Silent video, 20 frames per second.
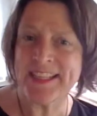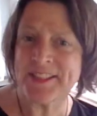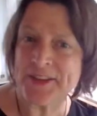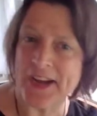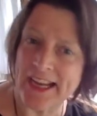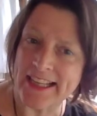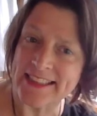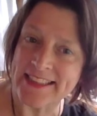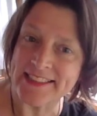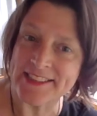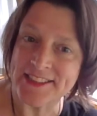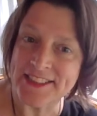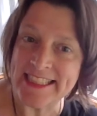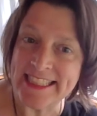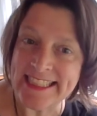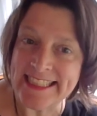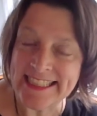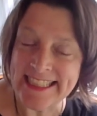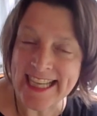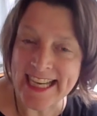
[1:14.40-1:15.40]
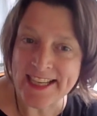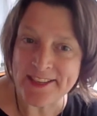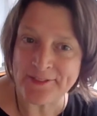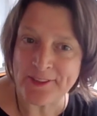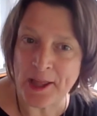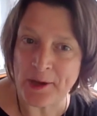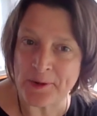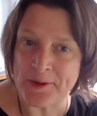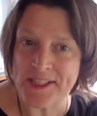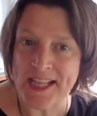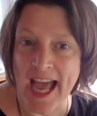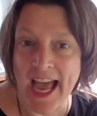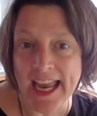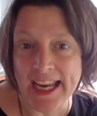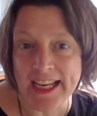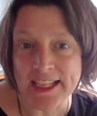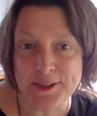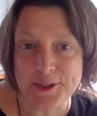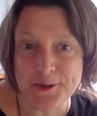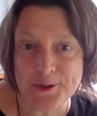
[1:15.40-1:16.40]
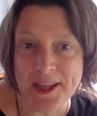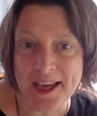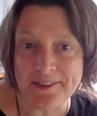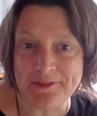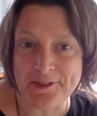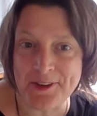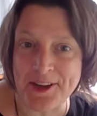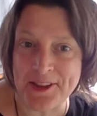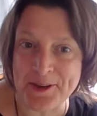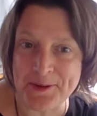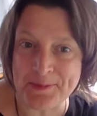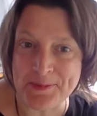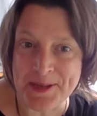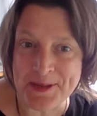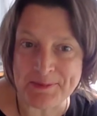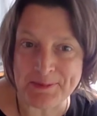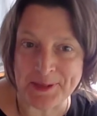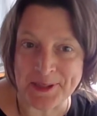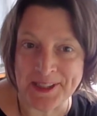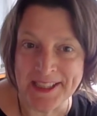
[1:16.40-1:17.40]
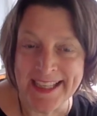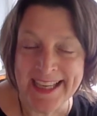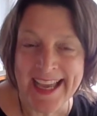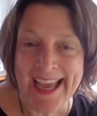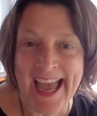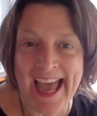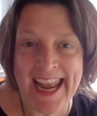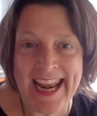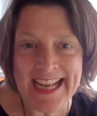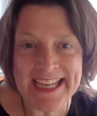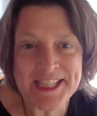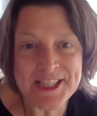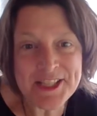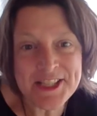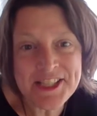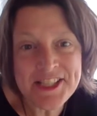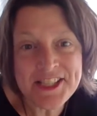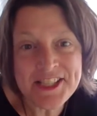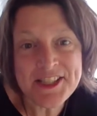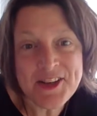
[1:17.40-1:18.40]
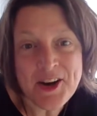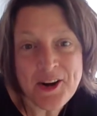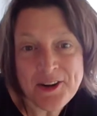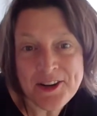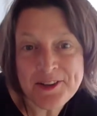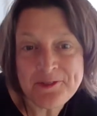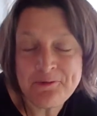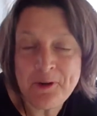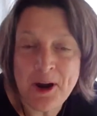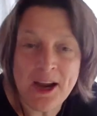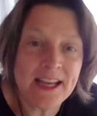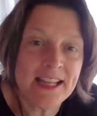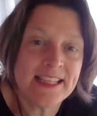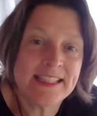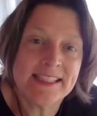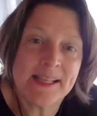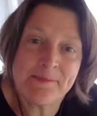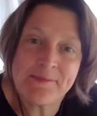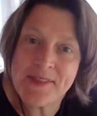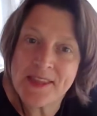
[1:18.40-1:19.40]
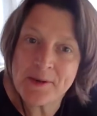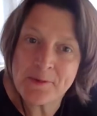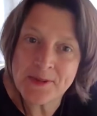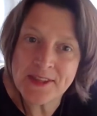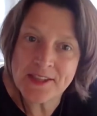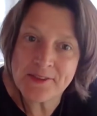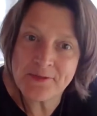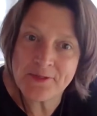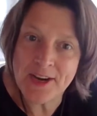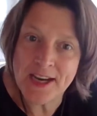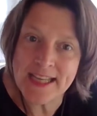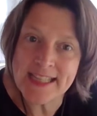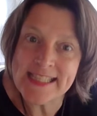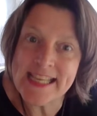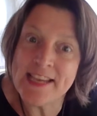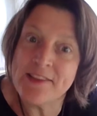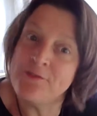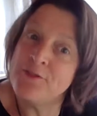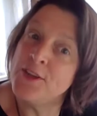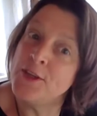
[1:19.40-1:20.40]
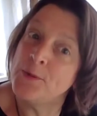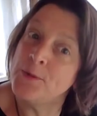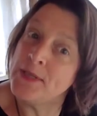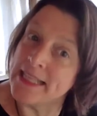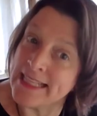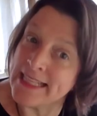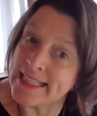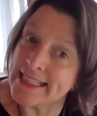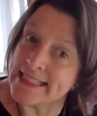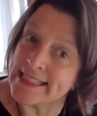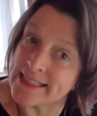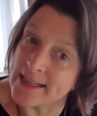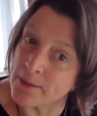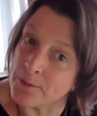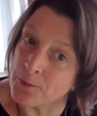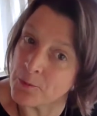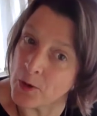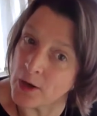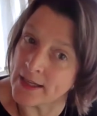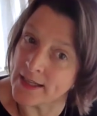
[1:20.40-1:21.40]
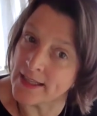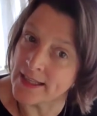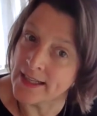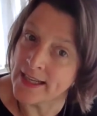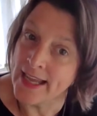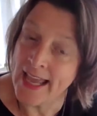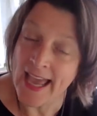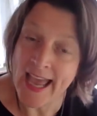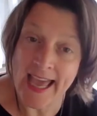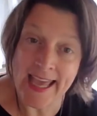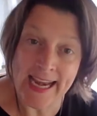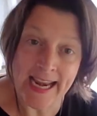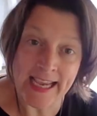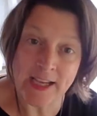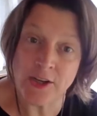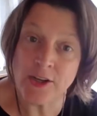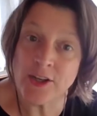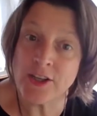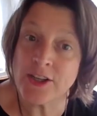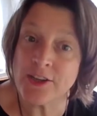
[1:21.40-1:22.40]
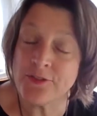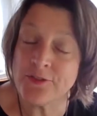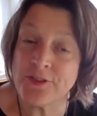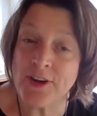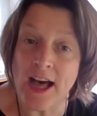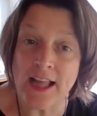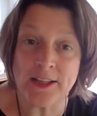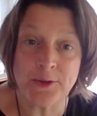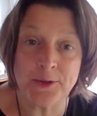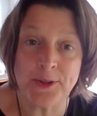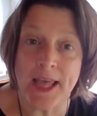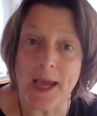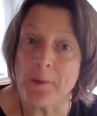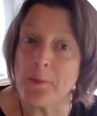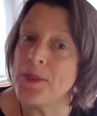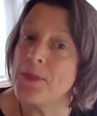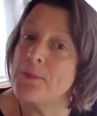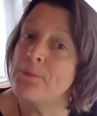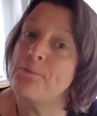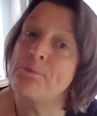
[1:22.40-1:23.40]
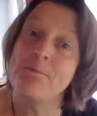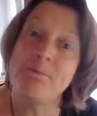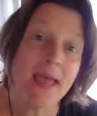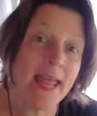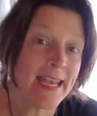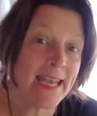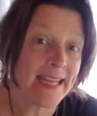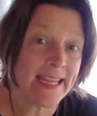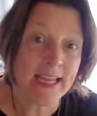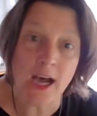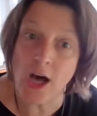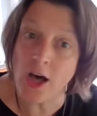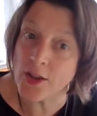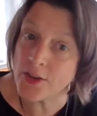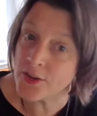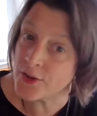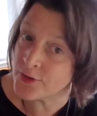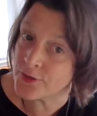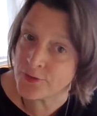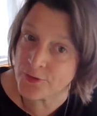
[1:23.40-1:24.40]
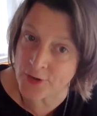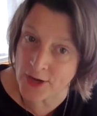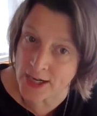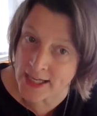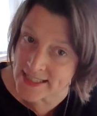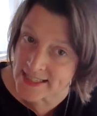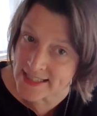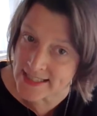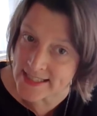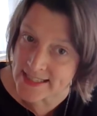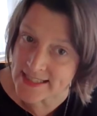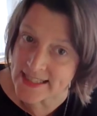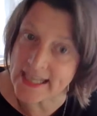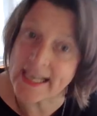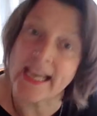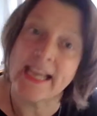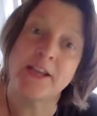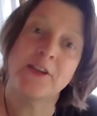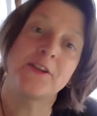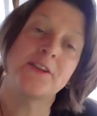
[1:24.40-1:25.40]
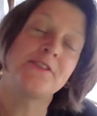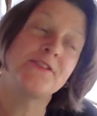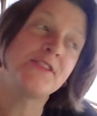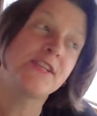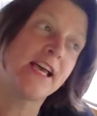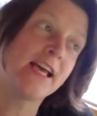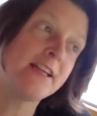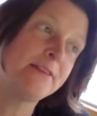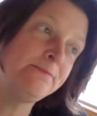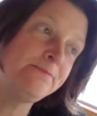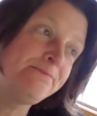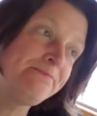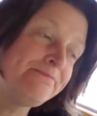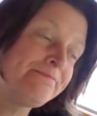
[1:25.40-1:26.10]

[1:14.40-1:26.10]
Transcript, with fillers: drawing little teeny tiny flowers, I could do that for other people. And I just started writing something with the phrase, if you need someone. And I could have followed that with many other phrases. Like I could have said,